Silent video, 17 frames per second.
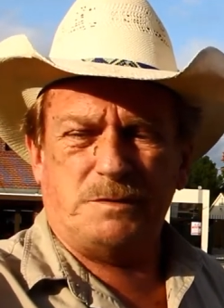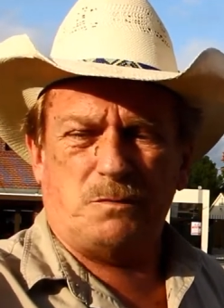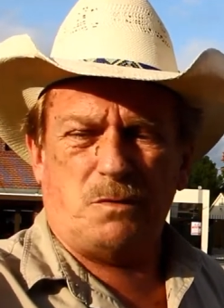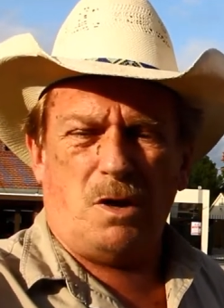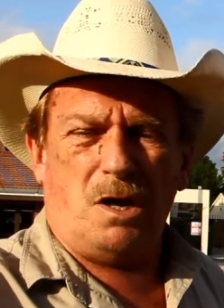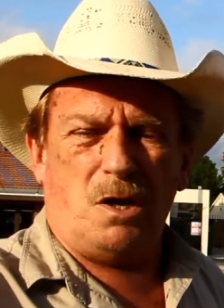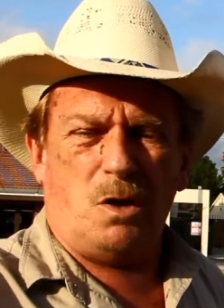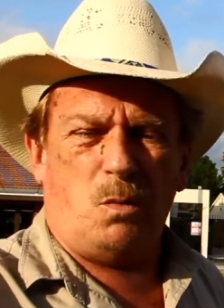
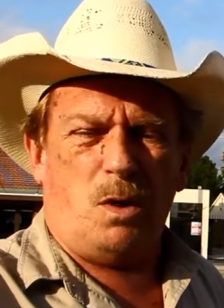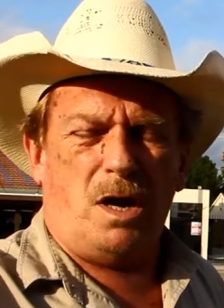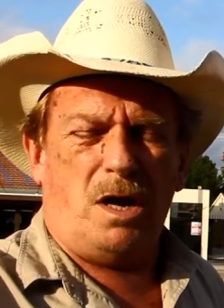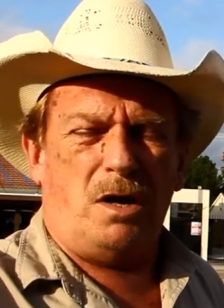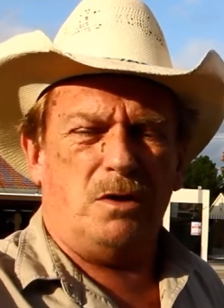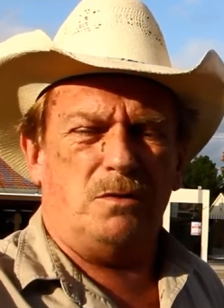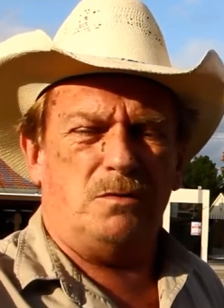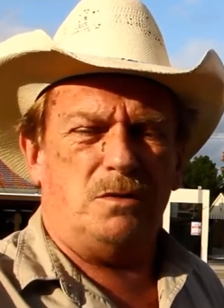Rock
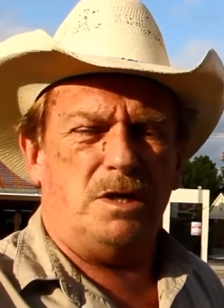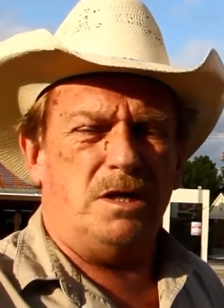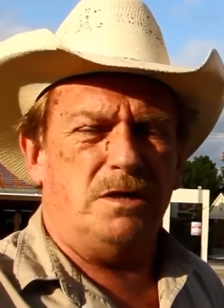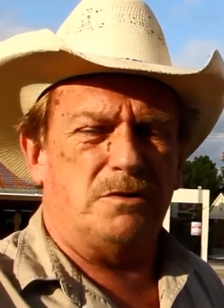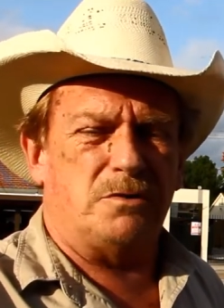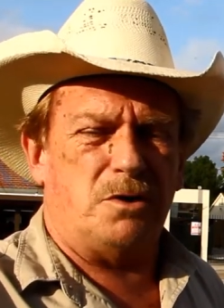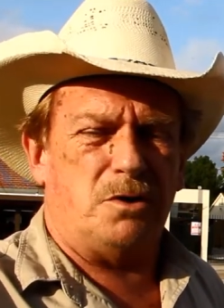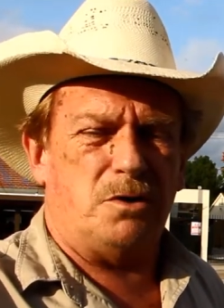a
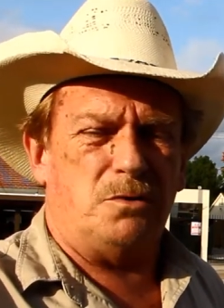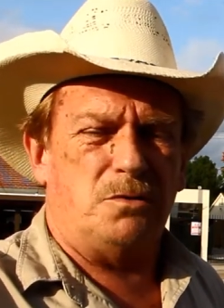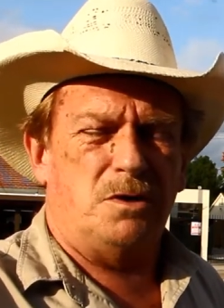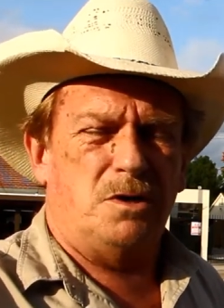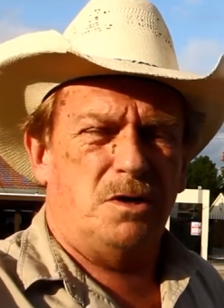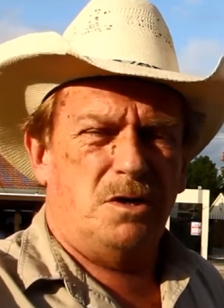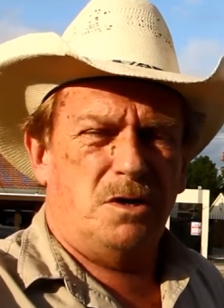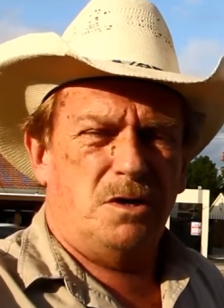intro
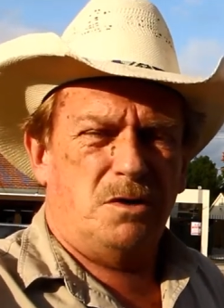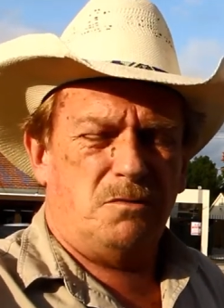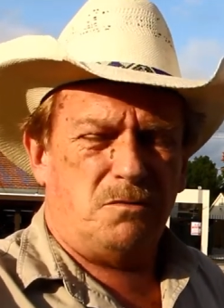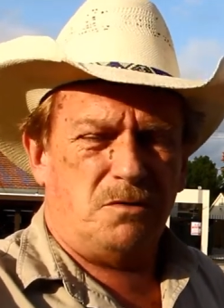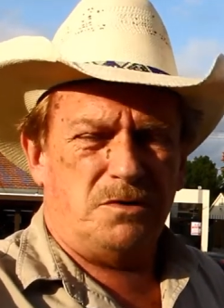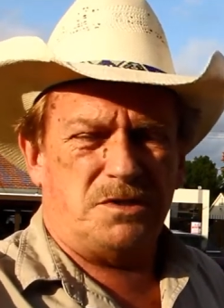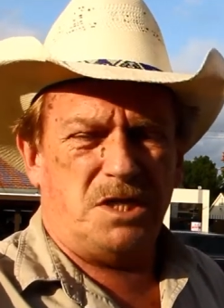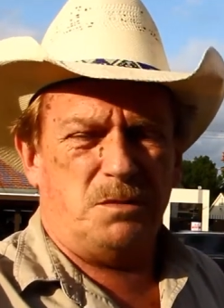
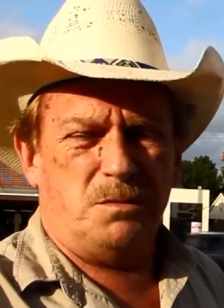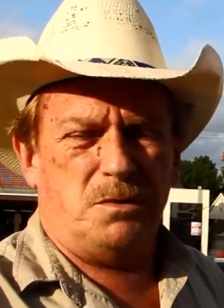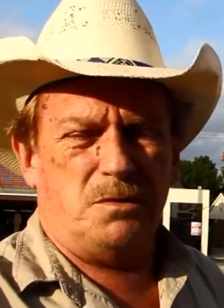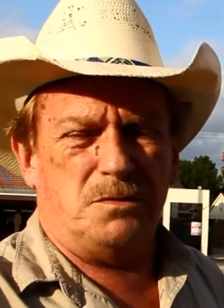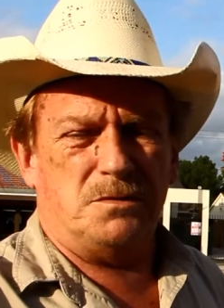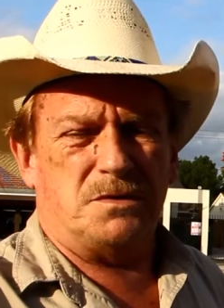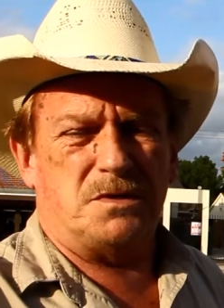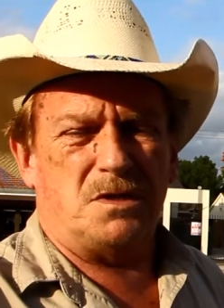
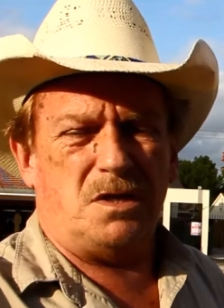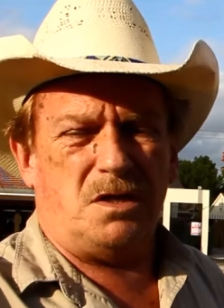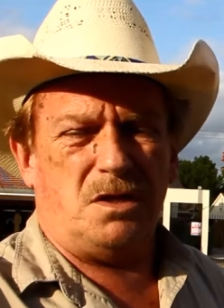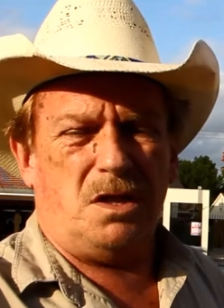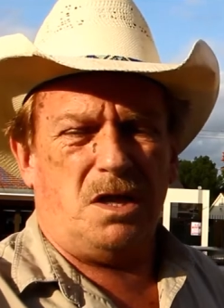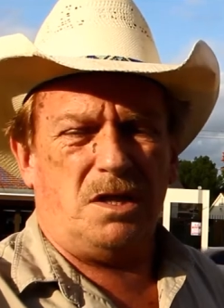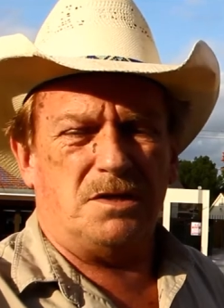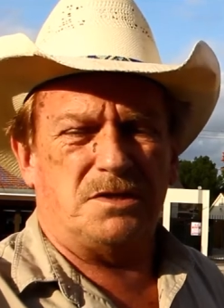resembles
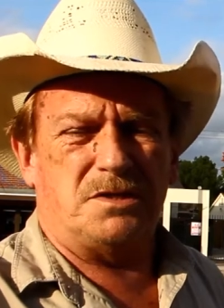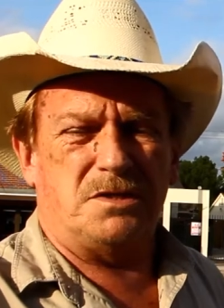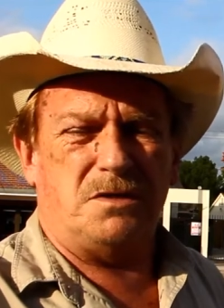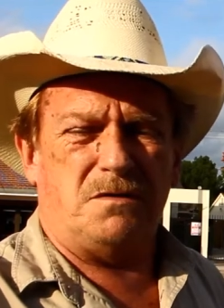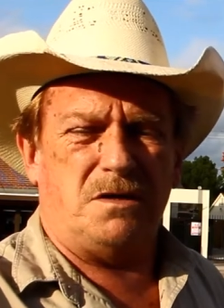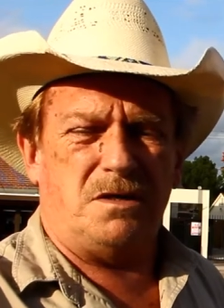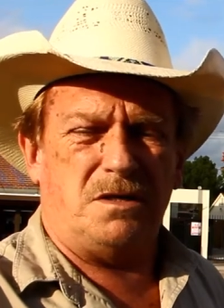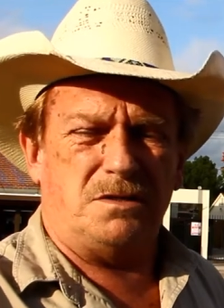a lot of
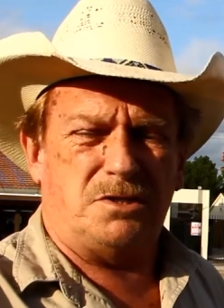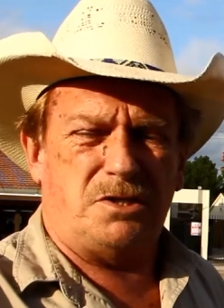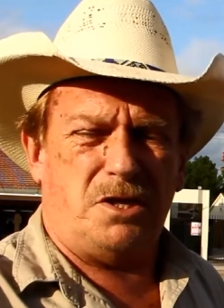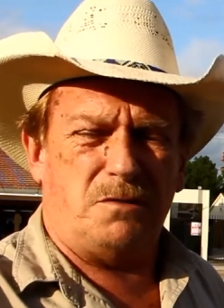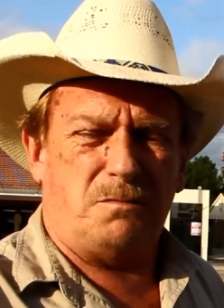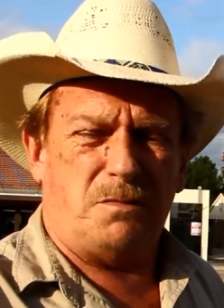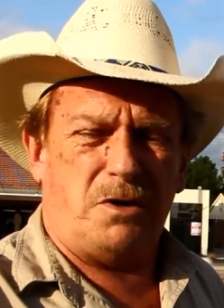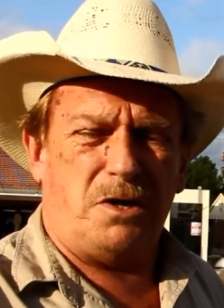uh,
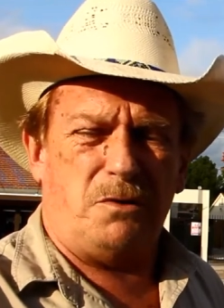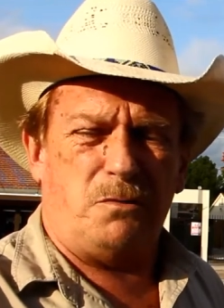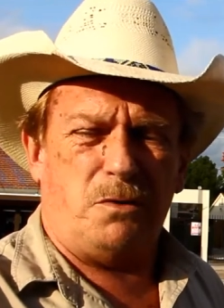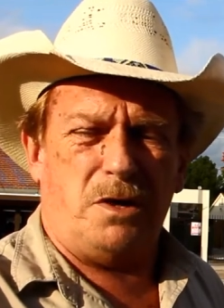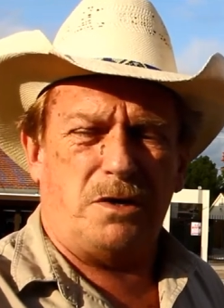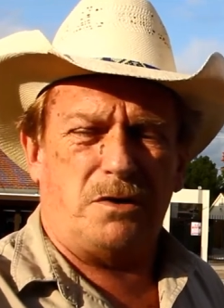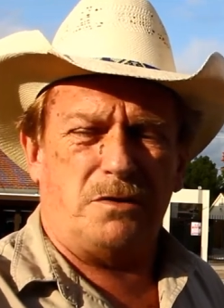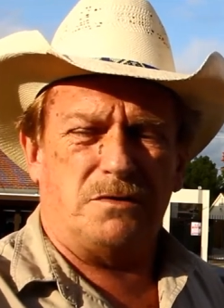Chuck Berry
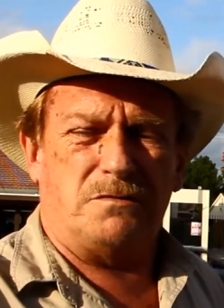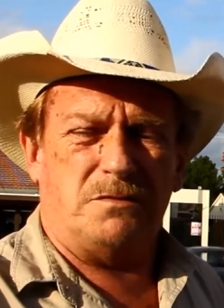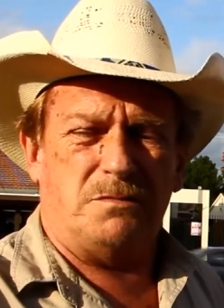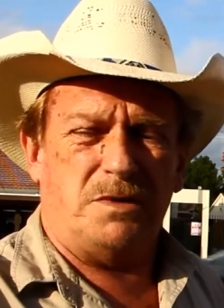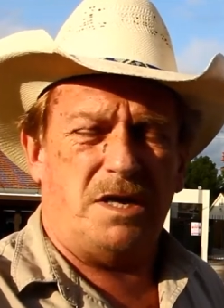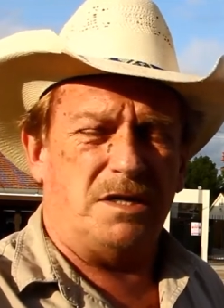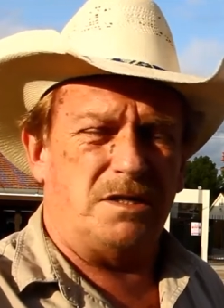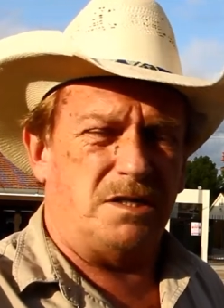records from
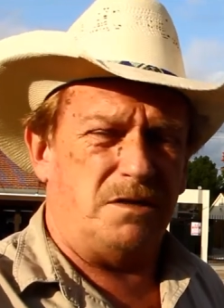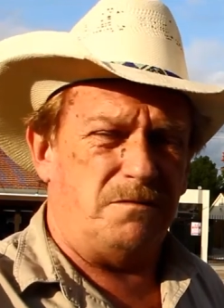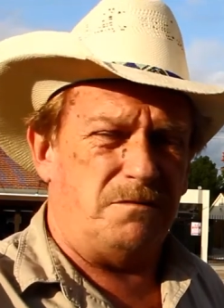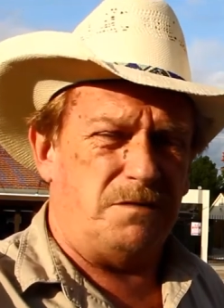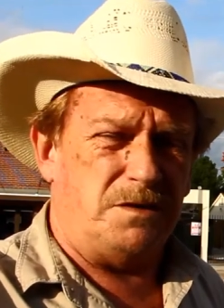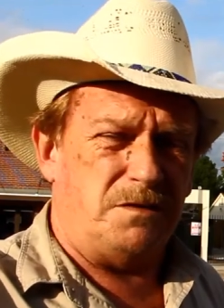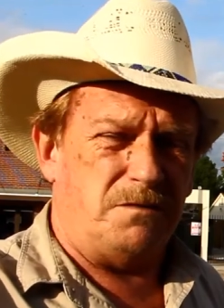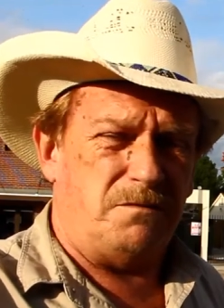
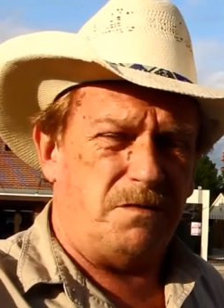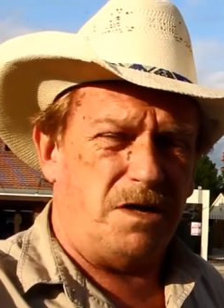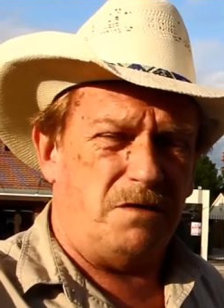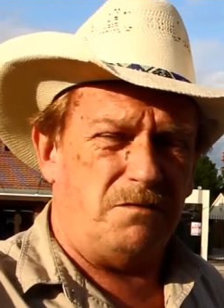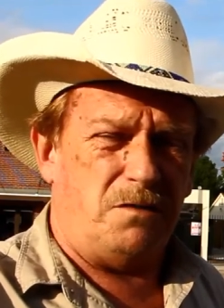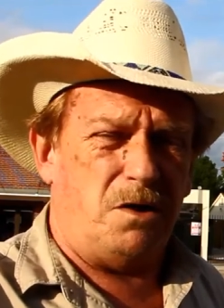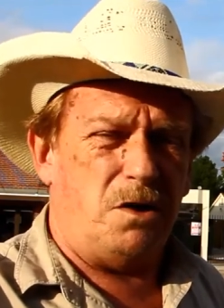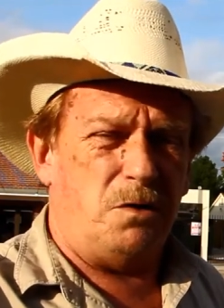
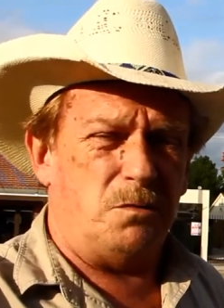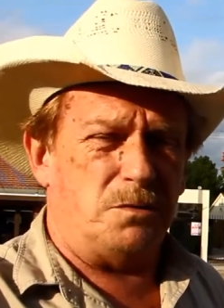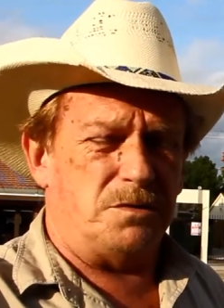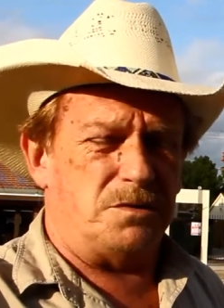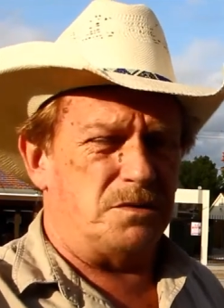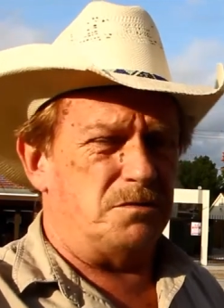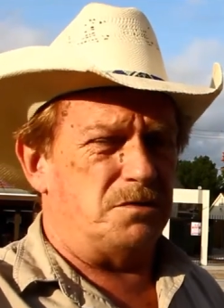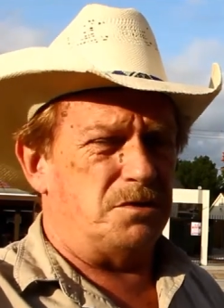1955
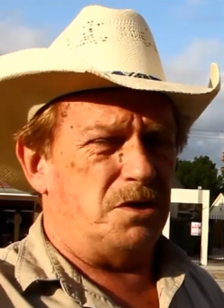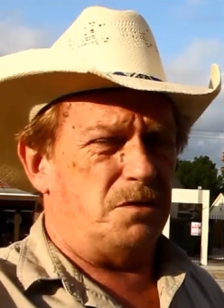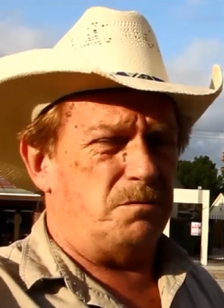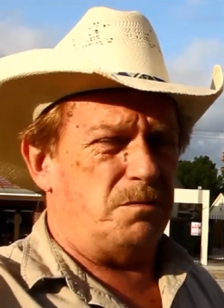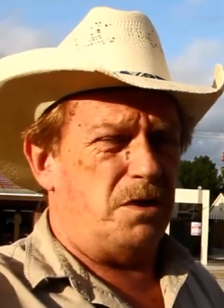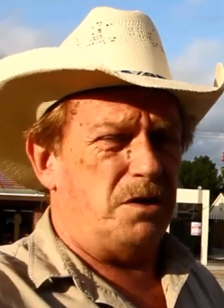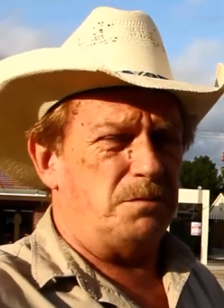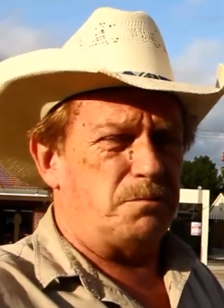onwards, so Chuck
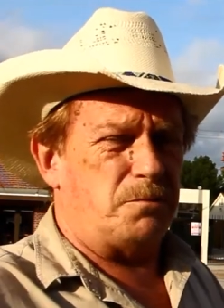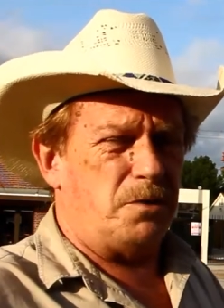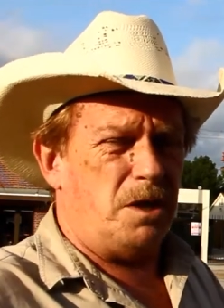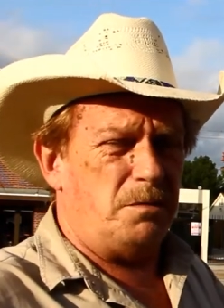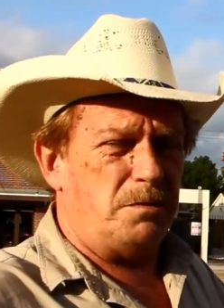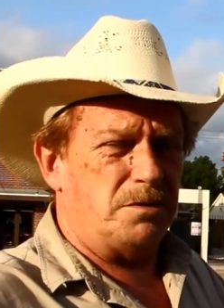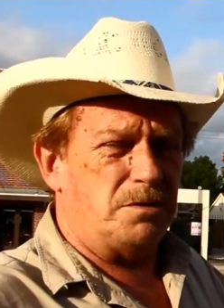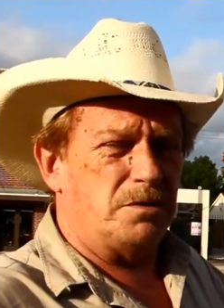Berry
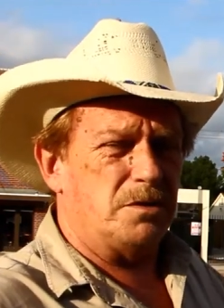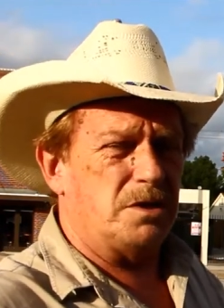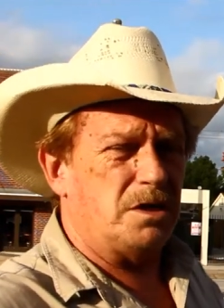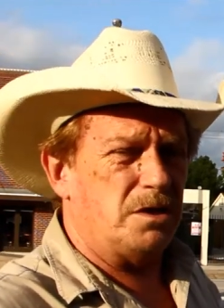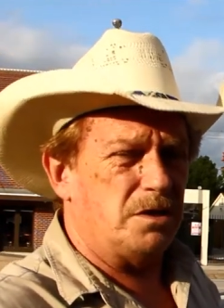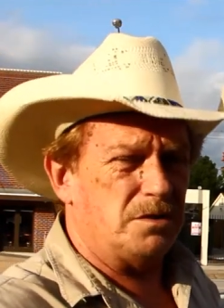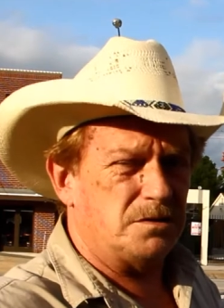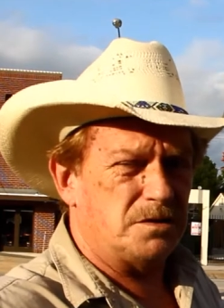probably took
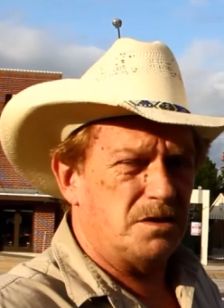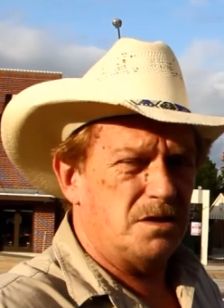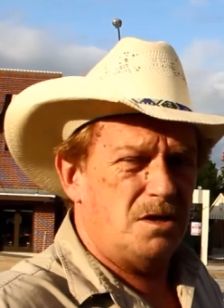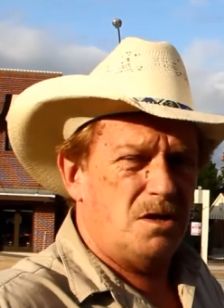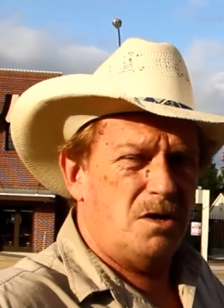his